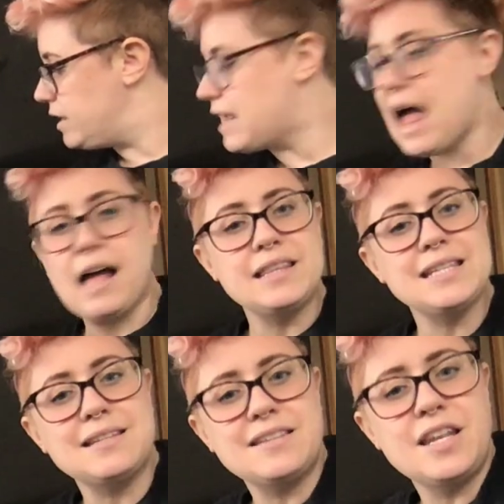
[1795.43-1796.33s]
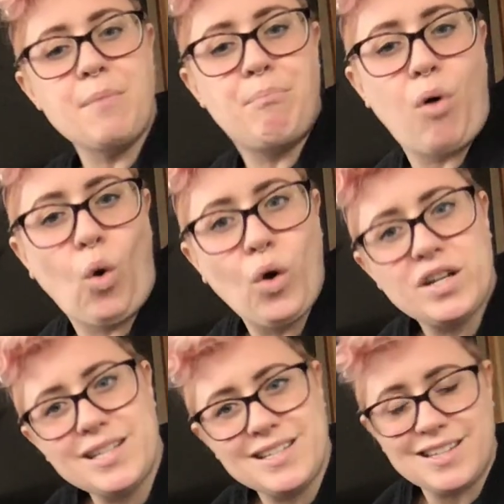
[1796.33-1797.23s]
Yeah, this is an
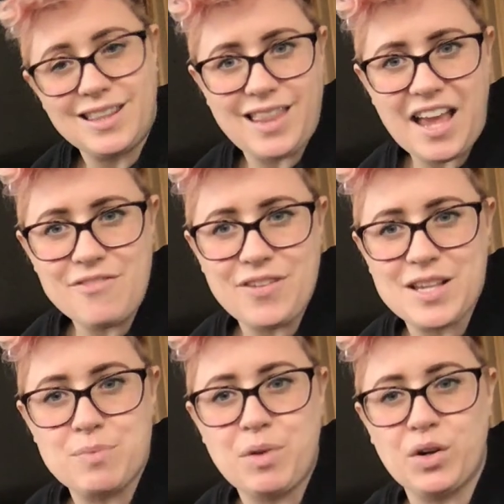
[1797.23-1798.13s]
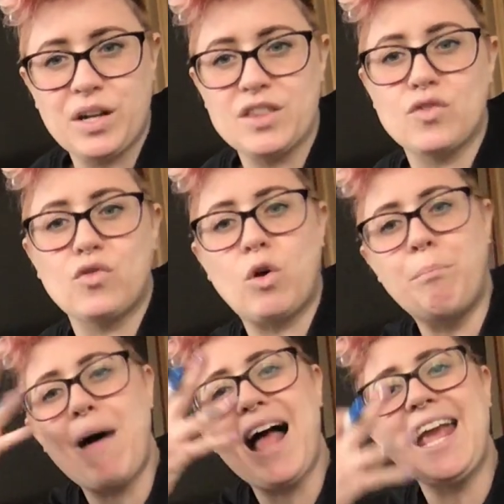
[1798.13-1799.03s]
important life experience for
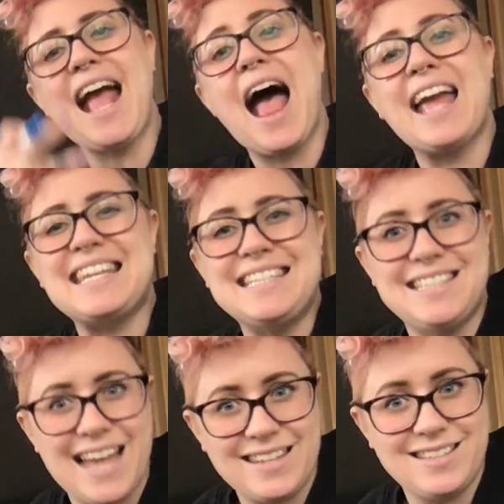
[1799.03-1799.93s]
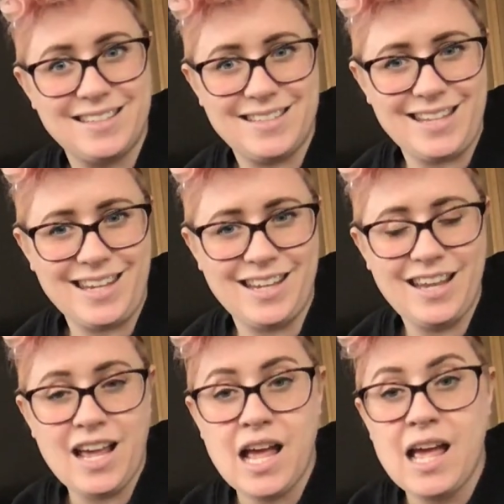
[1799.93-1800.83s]
my identity.
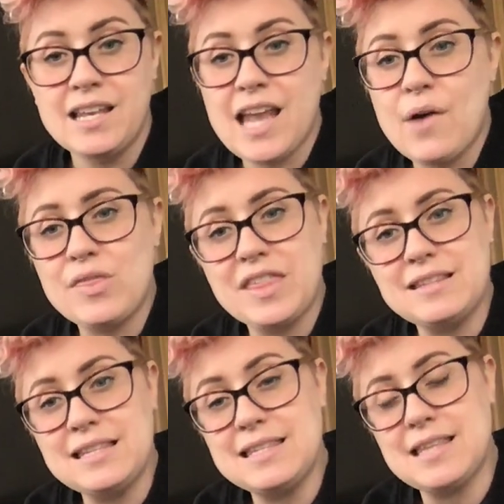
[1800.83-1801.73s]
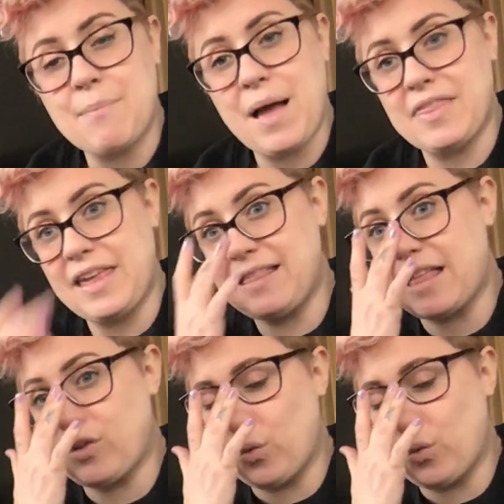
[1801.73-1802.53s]
Now, this is something that's a